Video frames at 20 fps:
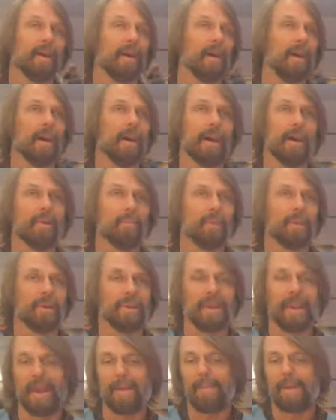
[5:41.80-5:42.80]
But
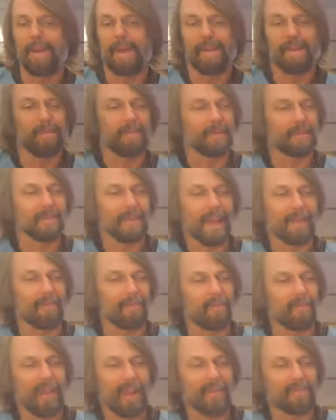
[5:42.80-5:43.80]
yeah, man, I mean, life
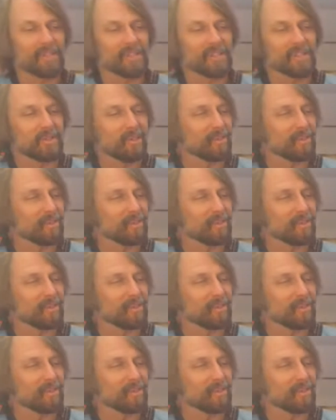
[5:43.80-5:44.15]
just